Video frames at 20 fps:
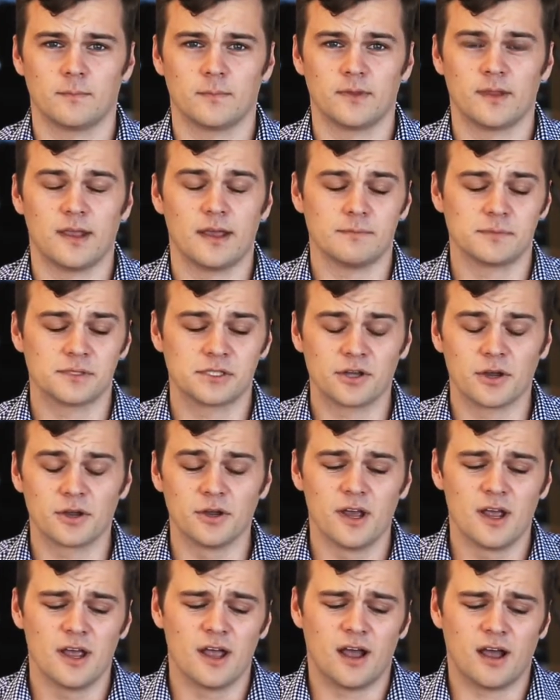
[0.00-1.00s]
Yep,
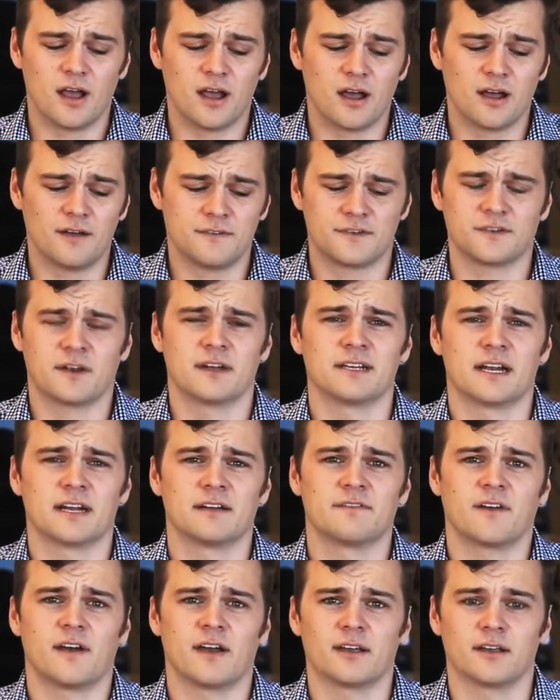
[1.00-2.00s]
so after
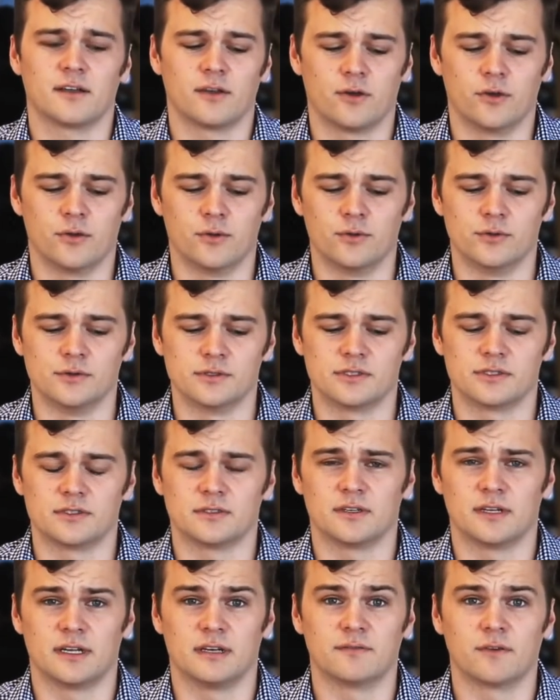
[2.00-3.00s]
identifying who's
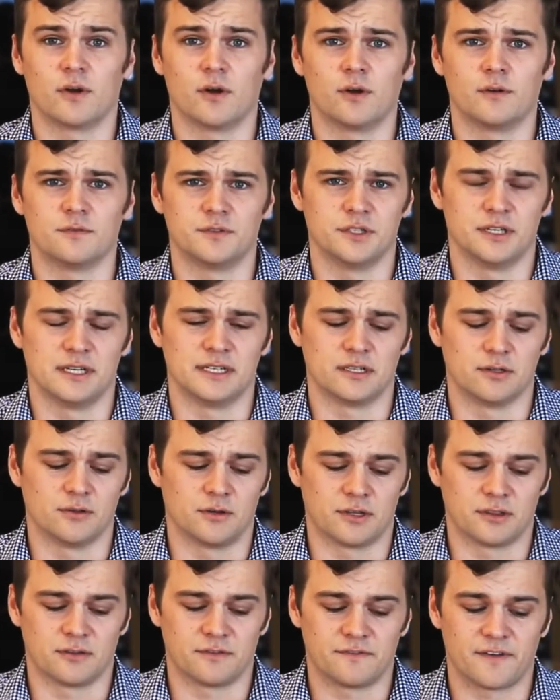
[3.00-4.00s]
involved, you need to
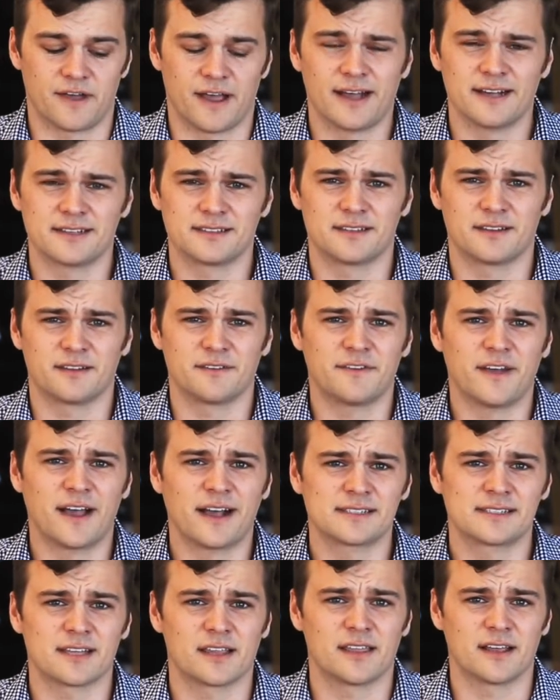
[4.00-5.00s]
look at the facts. The
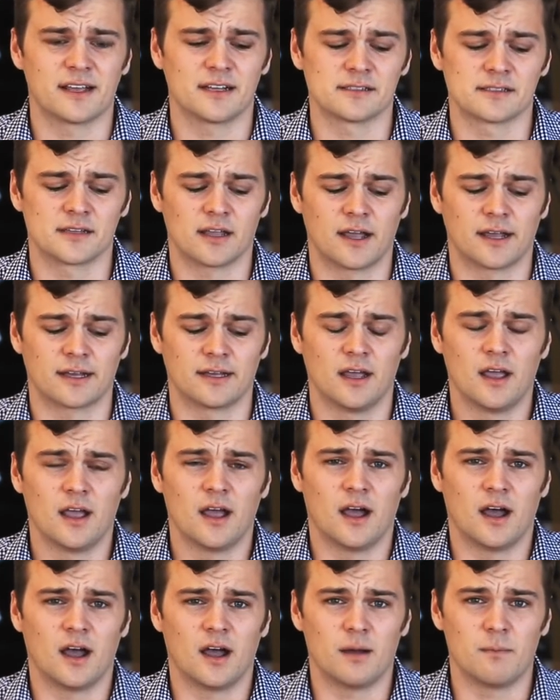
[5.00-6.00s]
facts are things like
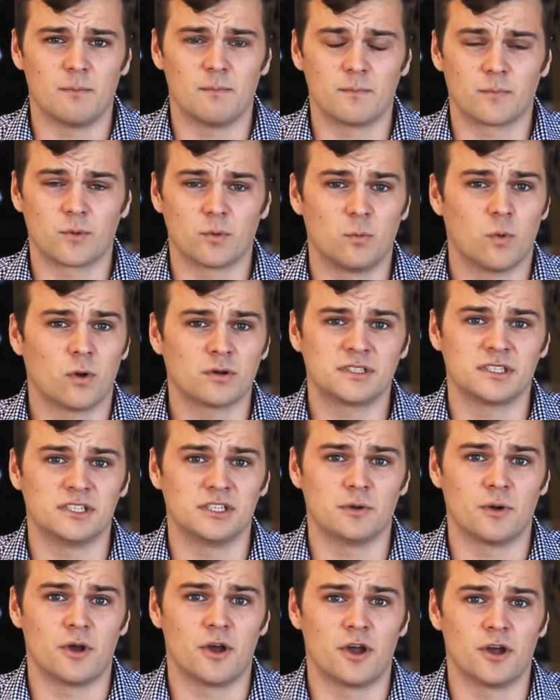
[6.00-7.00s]
what did
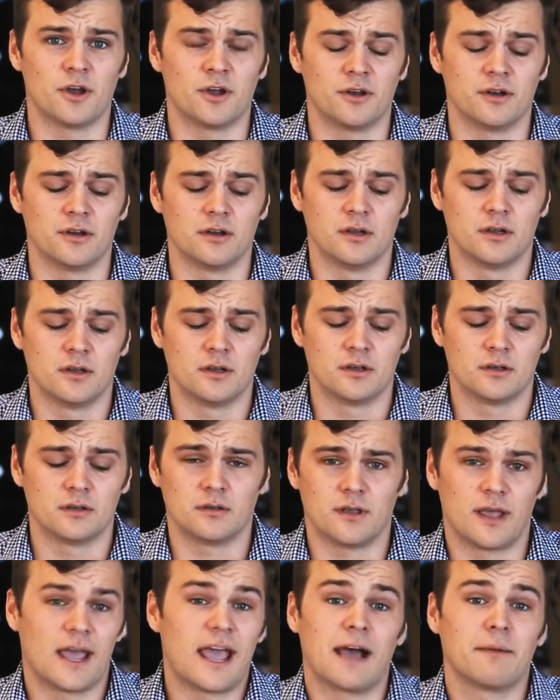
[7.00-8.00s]
you earn,
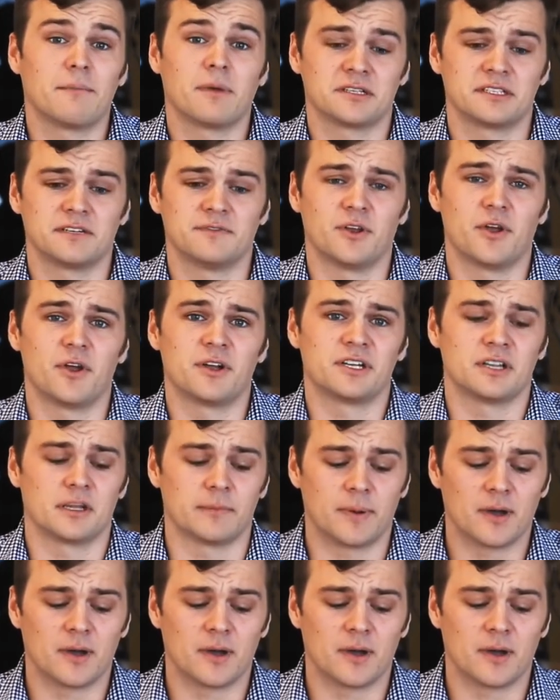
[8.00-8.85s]
how much have you earned in the